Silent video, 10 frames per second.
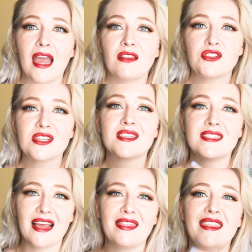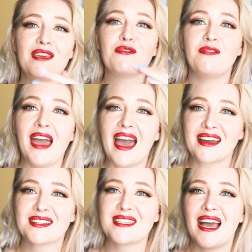I just said the
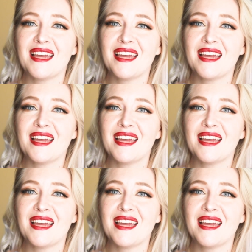facts.